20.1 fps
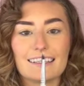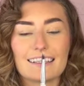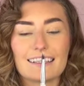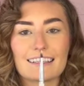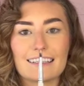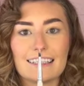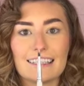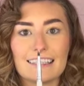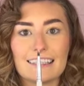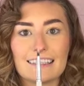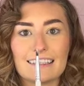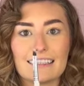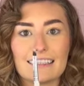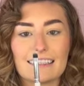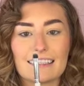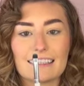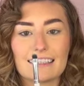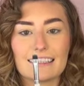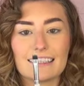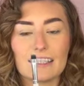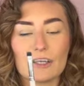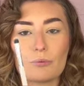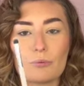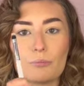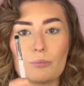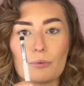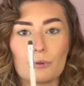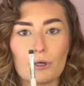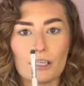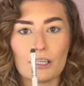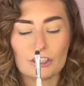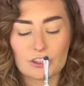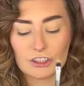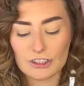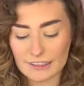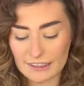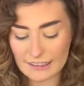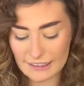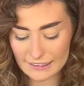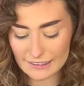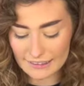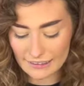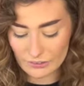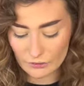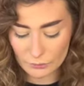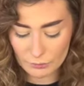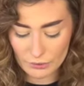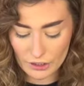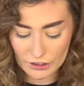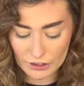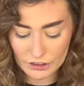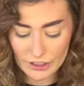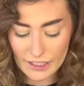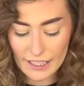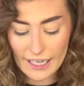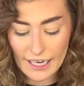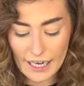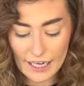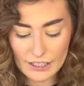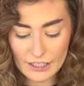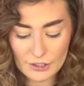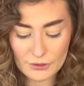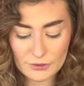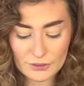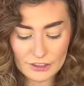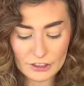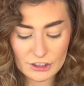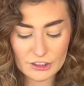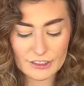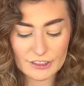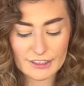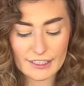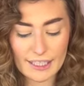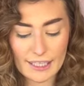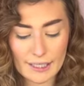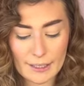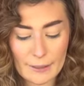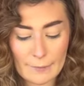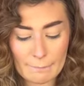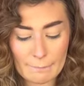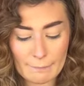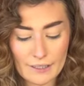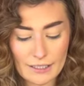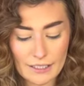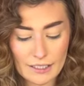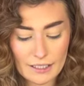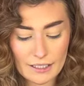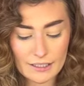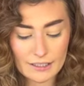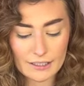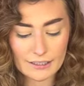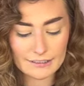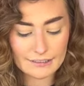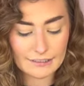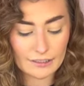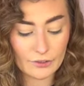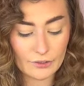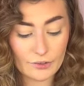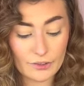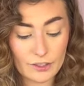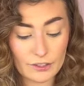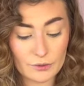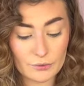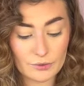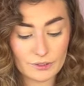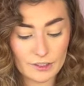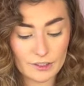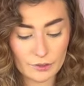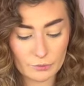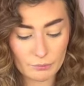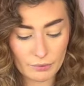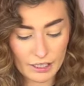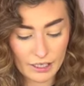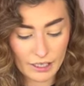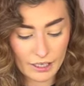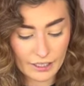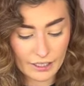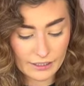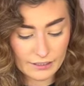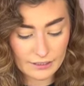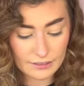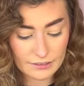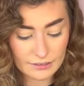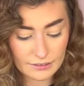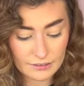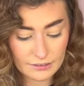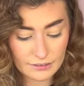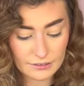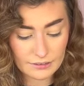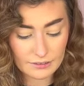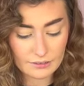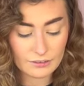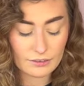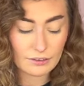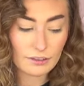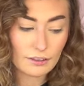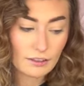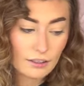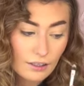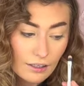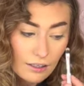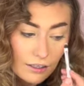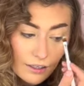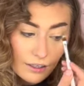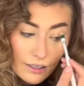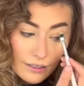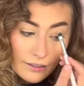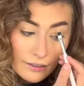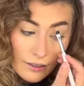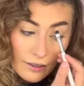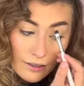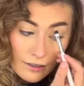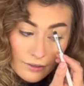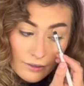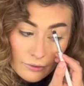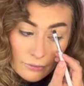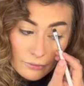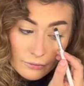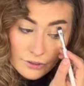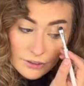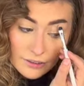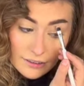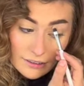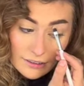thin brush. It's a concealer brush. And I use the same concealer that I used under my eyes. And I will just